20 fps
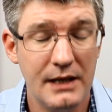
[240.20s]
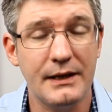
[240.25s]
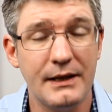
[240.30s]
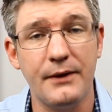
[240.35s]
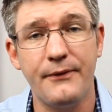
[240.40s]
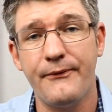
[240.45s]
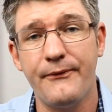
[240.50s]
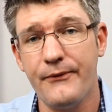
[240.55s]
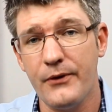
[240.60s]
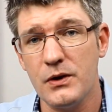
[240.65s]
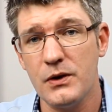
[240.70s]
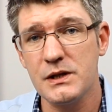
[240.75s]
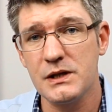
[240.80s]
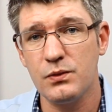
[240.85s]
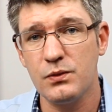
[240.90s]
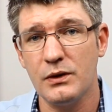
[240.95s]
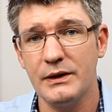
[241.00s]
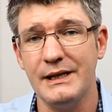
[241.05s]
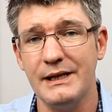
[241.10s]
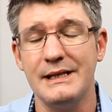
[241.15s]
Now, the
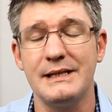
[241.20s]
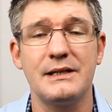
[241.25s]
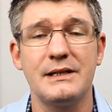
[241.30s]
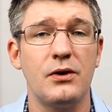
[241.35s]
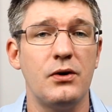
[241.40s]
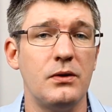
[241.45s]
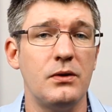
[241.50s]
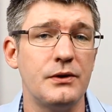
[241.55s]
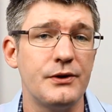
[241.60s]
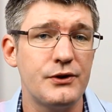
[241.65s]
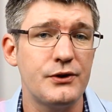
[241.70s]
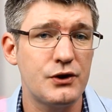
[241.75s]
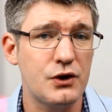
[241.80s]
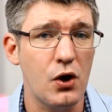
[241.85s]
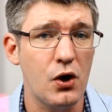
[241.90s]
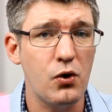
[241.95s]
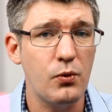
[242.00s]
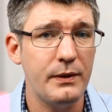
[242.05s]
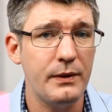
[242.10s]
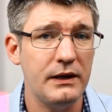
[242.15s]
first one is called
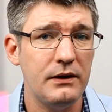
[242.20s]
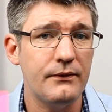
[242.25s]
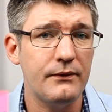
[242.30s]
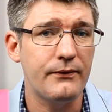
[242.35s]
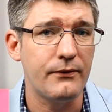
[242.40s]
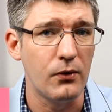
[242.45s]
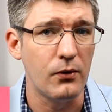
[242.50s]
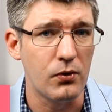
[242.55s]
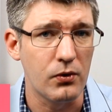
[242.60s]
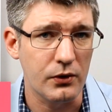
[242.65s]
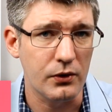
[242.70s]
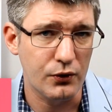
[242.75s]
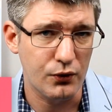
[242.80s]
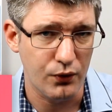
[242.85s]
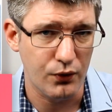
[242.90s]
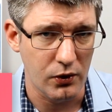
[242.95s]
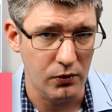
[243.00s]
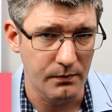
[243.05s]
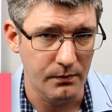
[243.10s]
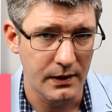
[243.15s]
Toby for
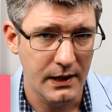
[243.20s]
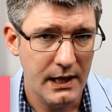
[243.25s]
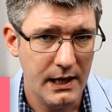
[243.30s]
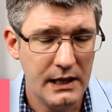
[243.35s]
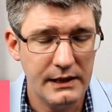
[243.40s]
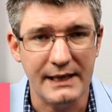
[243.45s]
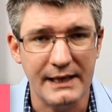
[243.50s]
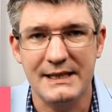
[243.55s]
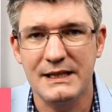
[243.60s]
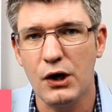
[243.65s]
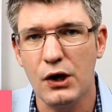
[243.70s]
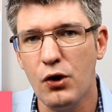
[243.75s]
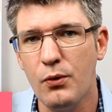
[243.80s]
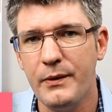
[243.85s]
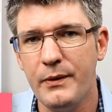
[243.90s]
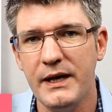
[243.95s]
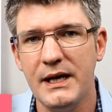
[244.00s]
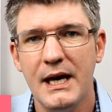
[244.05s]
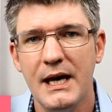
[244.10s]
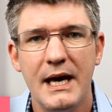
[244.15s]
Chrome. Now,
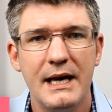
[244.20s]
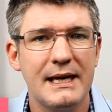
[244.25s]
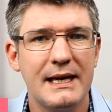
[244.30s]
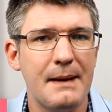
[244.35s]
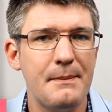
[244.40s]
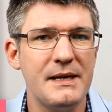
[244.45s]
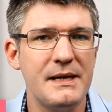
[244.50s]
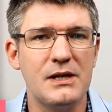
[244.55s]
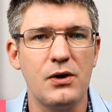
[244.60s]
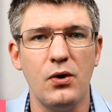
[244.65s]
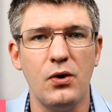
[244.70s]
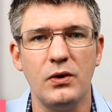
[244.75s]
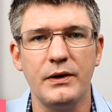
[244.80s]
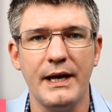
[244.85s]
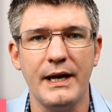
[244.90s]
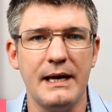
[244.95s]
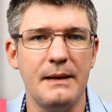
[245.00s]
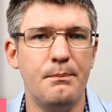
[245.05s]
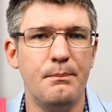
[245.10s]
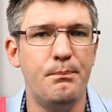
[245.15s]
Toby can be called
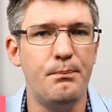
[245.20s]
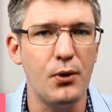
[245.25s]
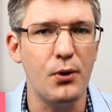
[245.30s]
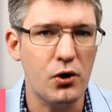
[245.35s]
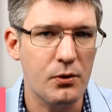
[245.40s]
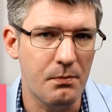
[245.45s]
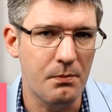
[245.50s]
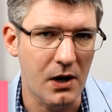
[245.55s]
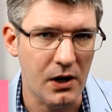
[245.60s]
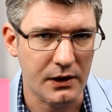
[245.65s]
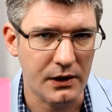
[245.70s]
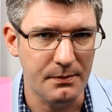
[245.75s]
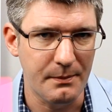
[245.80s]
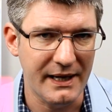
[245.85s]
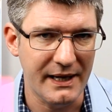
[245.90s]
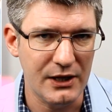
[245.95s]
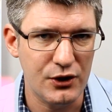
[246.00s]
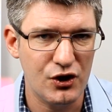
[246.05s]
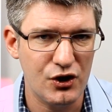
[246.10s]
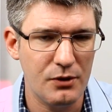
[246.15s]
a bookmark
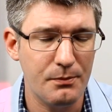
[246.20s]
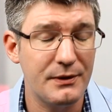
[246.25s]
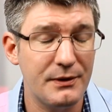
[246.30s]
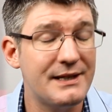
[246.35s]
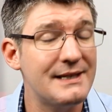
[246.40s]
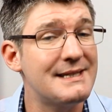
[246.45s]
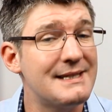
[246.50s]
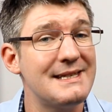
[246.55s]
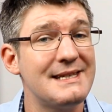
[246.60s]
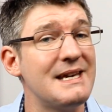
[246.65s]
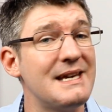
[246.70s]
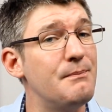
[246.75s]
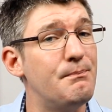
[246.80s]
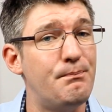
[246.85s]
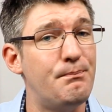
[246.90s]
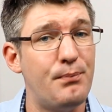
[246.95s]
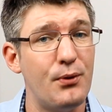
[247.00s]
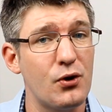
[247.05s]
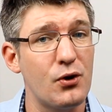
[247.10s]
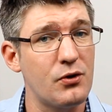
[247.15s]
manager, but this is a
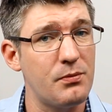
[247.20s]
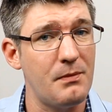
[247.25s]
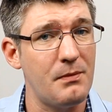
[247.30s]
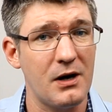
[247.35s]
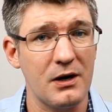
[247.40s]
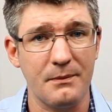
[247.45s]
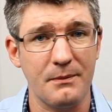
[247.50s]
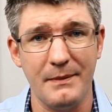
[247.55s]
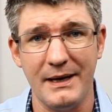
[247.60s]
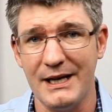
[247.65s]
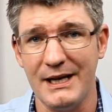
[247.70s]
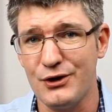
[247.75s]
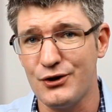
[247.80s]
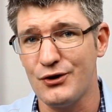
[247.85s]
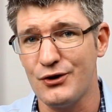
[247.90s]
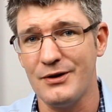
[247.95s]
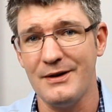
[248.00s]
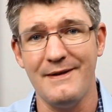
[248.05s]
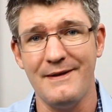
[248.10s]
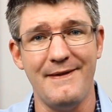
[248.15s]
bookmark
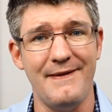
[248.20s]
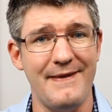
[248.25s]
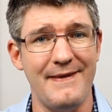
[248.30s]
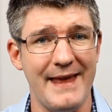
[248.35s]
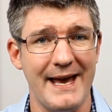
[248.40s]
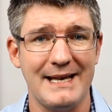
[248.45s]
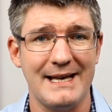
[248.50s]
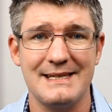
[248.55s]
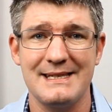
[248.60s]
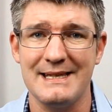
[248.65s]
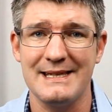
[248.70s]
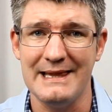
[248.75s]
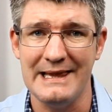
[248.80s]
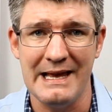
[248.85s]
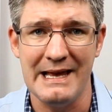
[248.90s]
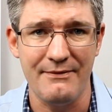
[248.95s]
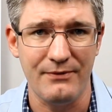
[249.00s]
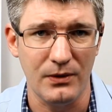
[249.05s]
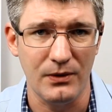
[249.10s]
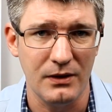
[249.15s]
manager next
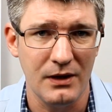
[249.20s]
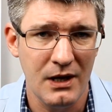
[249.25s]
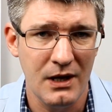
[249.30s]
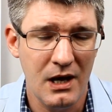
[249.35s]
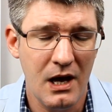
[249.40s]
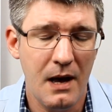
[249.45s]
level.